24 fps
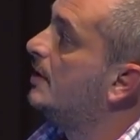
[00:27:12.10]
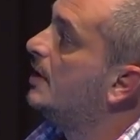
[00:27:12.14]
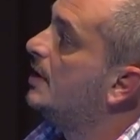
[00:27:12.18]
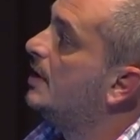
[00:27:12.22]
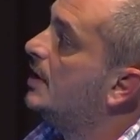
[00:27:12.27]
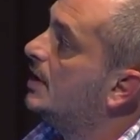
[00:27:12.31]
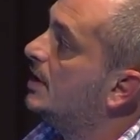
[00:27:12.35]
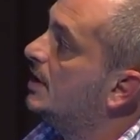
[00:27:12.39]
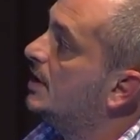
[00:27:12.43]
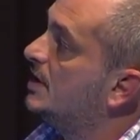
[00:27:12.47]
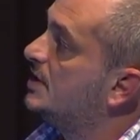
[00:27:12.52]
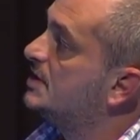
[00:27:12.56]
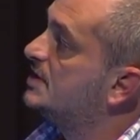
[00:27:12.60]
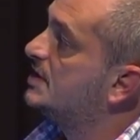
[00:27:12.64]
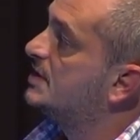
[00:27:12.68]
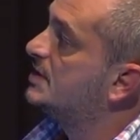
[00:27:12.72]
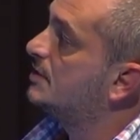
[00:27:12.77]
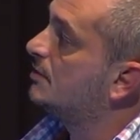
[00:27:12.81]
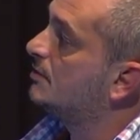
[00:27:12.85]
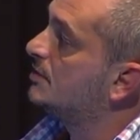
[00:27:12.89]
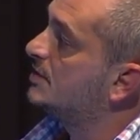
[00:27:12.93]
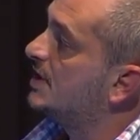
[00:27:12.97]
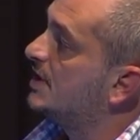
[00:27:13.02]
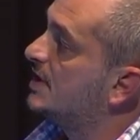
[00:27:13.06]
In this
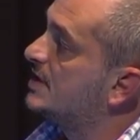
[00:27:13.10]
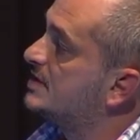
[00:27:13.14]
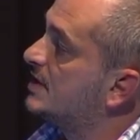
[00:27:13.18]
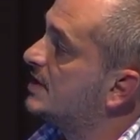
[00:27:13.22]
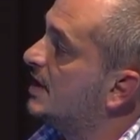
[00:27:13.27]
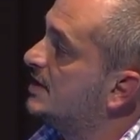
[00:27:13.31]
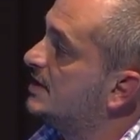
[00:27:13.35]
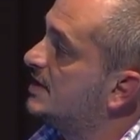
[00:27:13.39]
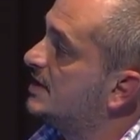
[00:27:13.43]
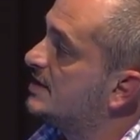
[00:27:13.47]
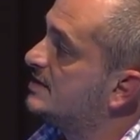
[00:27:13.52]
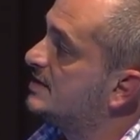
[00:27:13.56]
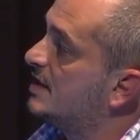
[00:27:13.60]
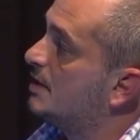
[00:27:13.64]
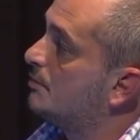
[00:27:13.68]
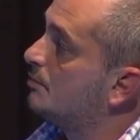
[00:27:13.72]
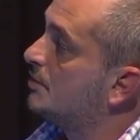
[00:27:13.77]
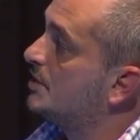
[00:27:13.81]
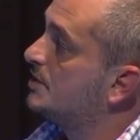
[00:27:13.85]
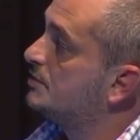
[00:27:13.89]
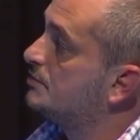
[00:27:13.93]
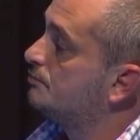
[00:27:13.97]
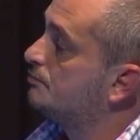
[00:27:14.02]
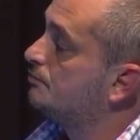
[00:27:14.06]
context, NK cell
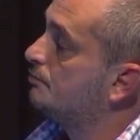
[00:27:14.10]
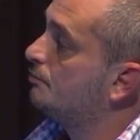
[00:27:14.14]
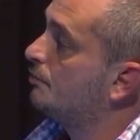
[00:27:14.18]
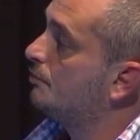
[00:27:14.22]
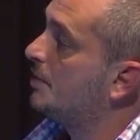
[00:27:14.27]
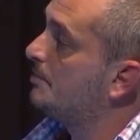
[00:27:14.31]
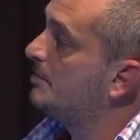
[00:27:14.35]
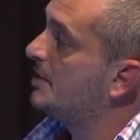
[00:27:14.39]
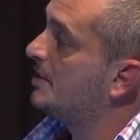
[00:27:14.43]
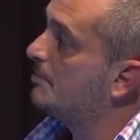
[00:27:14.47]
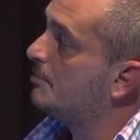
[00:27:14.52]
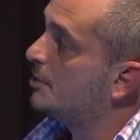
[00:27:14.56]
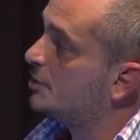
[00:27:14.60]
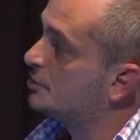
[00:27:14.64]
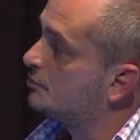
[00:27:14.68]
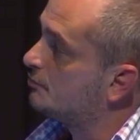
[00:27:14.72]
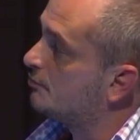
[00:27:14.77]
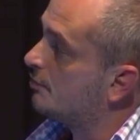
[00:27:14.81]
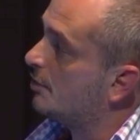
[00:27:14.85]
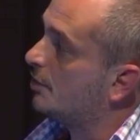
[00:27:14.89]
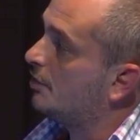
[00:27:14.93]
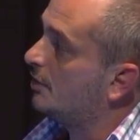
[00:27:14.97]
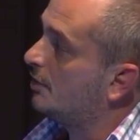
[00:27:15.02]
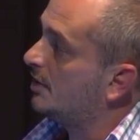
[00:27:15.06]
will be able to
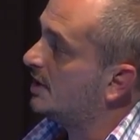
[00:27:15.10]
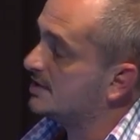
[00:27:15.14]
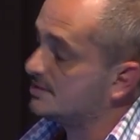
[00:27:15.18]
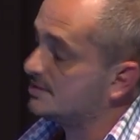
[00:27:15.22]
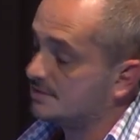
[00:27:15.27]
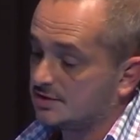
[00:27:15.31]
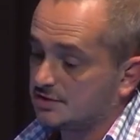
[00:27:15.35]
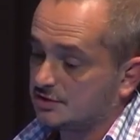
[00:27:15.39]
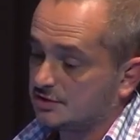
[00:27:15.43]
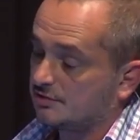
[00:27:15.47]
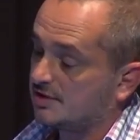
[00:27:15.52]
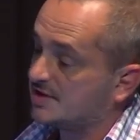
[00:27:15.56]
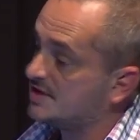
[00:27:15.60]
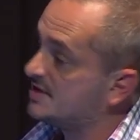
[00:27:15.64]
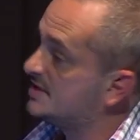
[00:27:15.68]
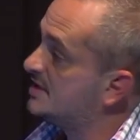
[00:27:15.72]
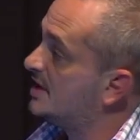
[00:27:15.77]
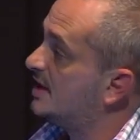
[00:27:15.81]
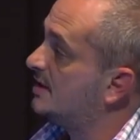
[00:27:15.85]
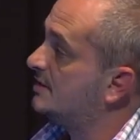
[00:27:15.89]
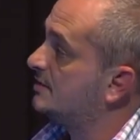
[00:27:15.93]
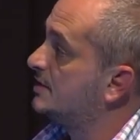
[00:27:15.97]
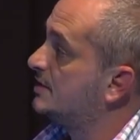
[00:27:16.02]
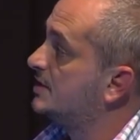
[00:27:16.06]
recognize the stress
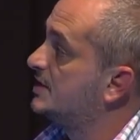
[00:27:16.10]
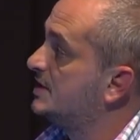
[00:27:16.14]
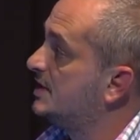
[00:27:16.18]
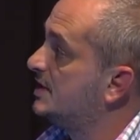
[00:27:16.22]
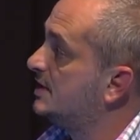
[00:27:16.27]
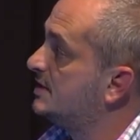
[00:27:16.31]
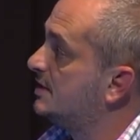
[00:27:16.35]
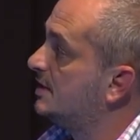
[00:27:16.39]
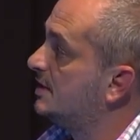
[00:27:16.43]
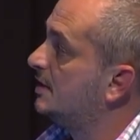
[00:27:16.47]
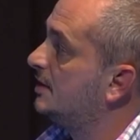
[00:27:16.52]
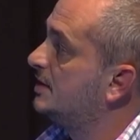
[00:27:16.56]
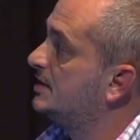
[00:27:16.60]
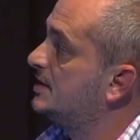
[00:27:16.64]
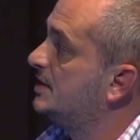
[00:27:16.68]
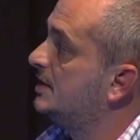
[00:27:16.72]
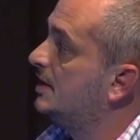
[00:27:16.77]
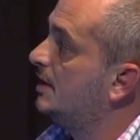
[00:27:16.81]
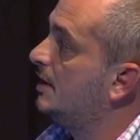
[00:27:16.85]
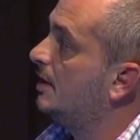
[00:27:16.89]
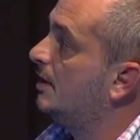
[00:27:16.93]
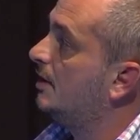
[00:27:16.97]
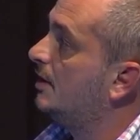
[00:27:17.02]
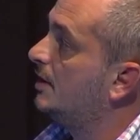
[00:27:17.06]
cell and kill
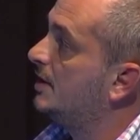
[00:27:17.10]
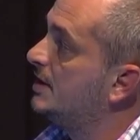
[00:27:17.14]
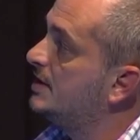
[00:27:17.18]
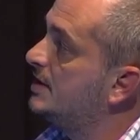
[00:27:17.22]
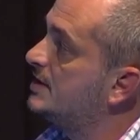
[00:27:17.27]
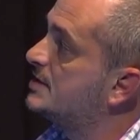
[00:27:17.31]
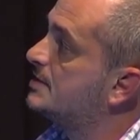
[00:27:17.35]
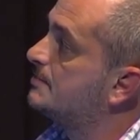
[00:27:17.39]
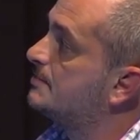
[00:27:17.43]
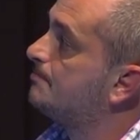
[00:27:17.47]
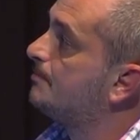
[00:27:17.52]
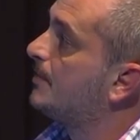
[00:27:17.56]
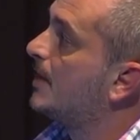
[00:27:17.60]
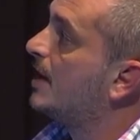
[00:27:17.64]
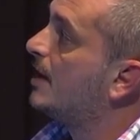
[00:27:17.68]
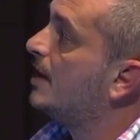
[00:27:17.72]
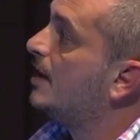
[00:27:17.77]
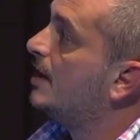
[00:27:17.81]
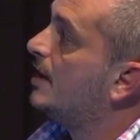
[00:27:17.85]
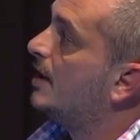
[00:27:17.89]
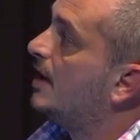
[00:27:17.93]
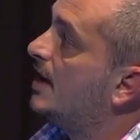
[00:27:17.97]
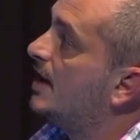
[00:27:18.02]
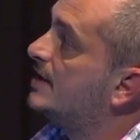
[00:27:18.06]
it.
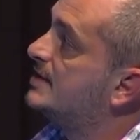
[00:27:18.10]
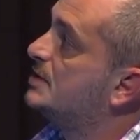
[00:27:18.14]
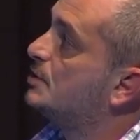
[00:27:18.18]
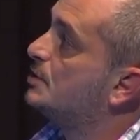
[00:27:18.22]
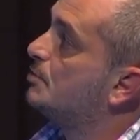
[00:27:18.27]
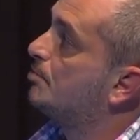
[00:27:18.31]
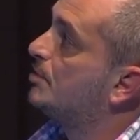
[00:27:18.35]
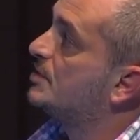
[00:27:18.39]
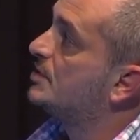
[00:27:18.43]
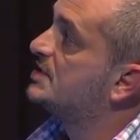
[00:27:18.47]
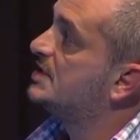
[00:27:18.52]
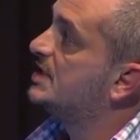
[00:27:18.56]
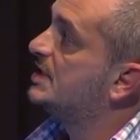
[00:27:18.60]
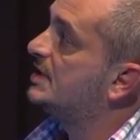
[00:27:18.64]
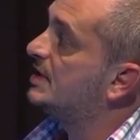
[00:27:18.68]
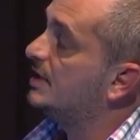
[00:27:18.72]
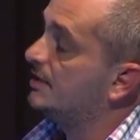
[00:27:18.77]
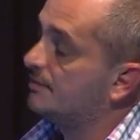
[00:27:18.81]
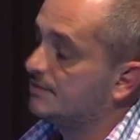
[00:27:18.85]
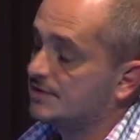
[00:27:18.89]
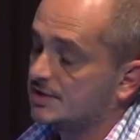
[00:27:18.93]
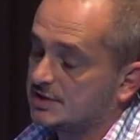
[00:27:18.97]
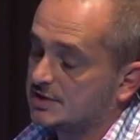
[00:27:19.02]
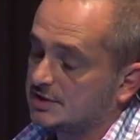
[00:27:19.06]
At the opposite, if
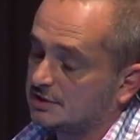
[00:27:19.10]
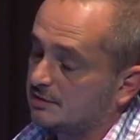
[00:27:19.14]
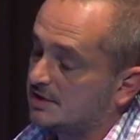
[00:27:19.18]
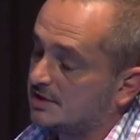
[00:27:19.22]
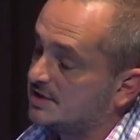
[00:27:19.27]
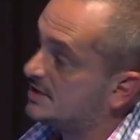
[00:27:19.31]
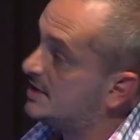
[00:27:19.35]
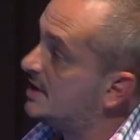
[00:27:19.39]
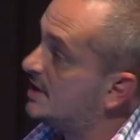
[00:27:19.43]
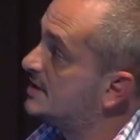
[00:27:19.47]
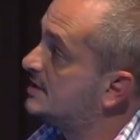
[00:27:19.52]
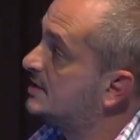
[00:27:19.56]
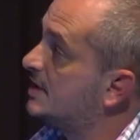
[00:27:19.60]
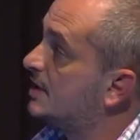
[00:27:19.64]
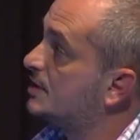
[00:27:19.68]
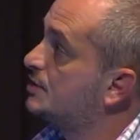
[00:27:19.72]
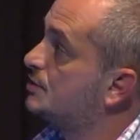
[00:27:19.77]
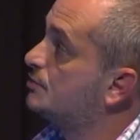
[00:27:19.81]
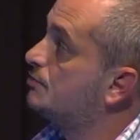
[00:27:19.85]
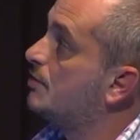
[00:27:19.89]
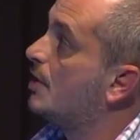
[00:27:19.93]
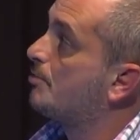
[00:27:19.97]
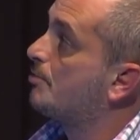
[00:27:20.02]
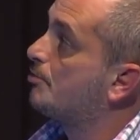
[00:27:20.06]
the stress cells start to
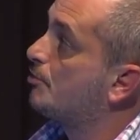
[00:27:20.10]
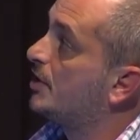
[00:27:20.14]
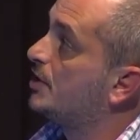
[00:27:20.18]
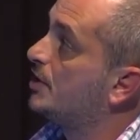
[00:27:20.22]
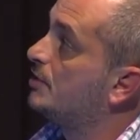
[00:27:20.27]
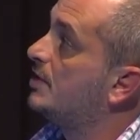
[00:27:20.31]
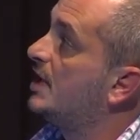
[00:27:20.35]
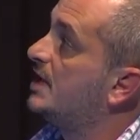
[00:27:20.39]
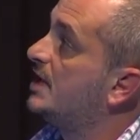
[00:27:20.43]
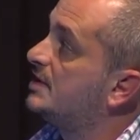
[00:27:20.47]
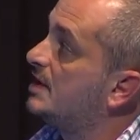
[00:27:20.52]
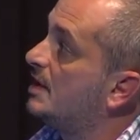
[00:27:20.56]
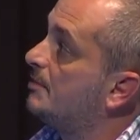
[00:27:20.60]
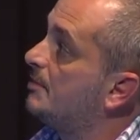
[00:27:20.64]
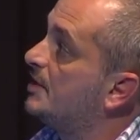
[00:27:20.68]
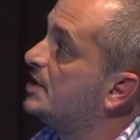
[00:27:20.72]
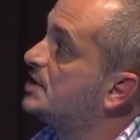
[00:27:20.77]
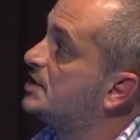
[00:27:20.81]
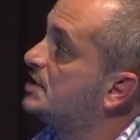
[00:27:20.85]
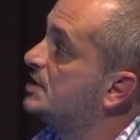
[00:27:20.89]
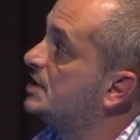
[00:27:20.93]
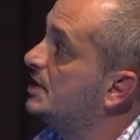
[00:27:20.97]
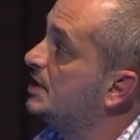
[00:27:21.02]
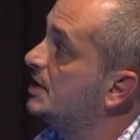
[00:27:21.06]
upregulate
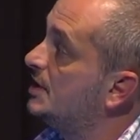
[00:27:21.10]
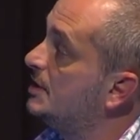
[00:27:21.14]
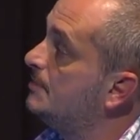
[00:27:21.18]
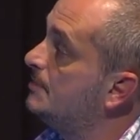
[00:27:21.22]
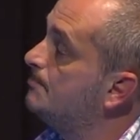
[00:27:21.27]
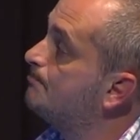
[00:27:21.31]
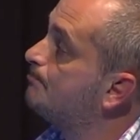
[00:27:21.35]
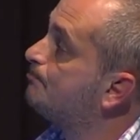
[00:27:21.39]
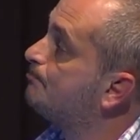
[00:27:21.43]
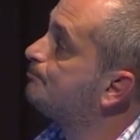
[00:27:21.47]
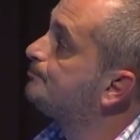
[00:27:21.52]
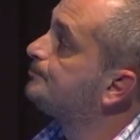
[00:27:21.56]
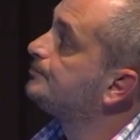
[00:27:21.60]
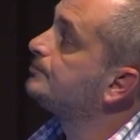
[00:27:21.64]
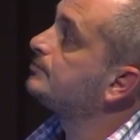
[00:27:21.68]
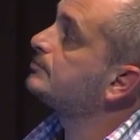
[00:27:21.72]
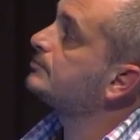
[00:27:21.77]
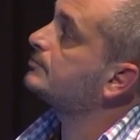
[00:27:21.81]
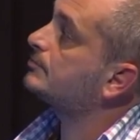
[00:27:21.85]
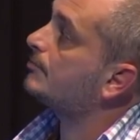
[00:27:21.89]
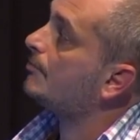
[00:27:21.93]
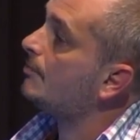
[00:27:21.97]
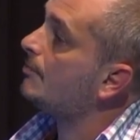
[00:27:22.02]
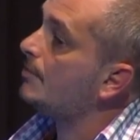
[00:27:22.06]
MHE,
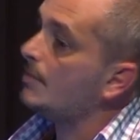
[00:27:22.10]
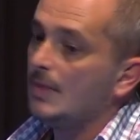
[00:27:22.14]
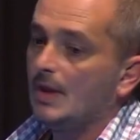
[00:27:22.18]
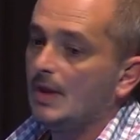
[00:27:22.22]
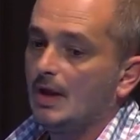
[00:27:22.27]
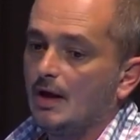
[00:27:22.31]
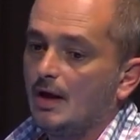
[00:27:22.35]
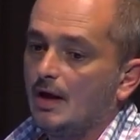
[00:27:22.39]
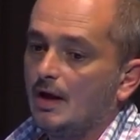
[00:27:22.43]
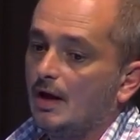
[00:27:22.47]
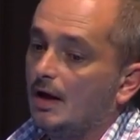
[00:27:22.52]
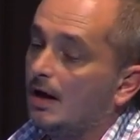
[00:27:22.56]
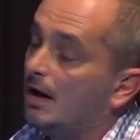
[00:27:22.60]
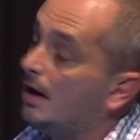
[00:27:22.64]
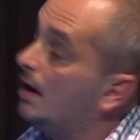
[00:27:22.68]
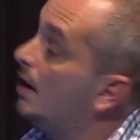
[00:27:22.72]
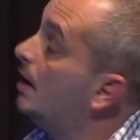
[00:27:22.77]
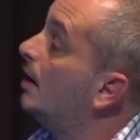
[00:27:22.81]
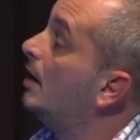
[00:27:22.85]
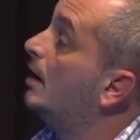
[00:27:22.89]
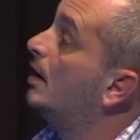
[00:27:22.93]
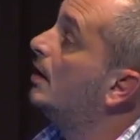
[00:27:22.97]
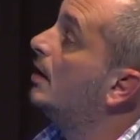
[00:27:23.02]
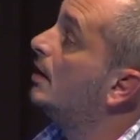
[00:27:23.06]

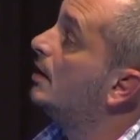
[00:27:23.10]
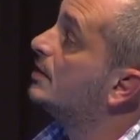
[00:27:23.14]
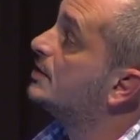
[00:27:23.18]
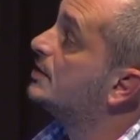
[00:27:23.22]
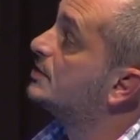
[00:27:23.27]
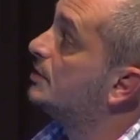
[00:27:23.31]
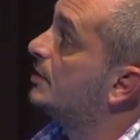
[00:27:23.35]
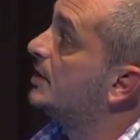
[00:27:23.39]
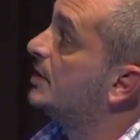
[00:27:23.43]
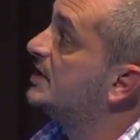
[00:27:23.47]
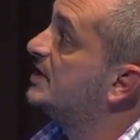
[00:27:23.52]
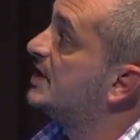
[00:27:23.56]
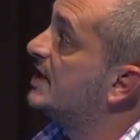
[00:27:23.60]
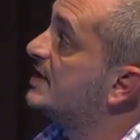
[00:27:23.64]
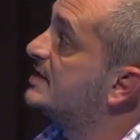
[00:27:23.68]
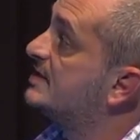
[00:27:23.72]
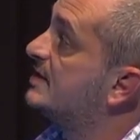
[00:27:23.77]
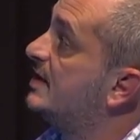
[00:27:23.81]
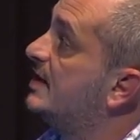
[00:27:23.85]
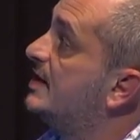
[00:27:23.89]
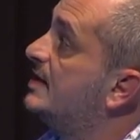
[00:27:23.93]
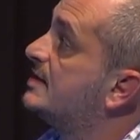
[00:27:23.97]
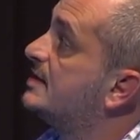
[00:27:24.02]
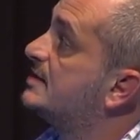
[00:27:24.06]
the NK
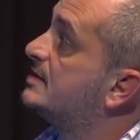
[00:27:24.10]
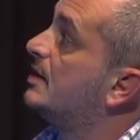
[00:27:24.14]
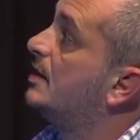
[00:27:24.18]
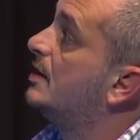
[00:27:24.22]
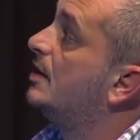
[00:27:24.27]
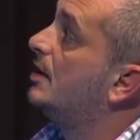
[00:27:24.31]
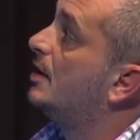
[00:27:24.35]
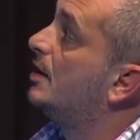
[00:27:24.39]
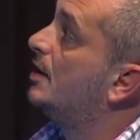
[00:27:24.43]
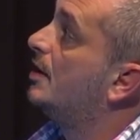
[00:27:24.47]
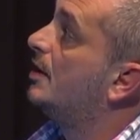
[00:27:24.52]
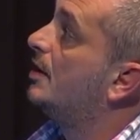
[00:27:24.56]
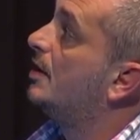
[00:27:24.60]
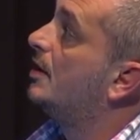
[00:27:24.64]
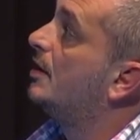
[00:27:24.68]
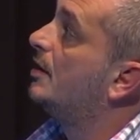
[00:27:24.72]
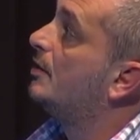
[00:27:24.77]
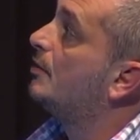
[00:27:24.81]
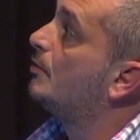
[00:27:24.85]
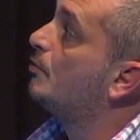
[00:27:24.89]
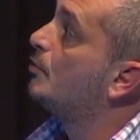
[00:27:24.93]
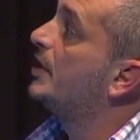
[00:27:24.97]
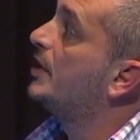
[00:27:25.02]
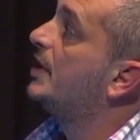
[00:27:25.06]
cells
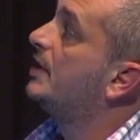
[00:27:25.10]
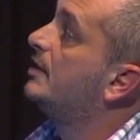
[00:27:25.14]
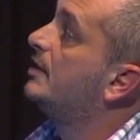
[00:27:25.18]
will,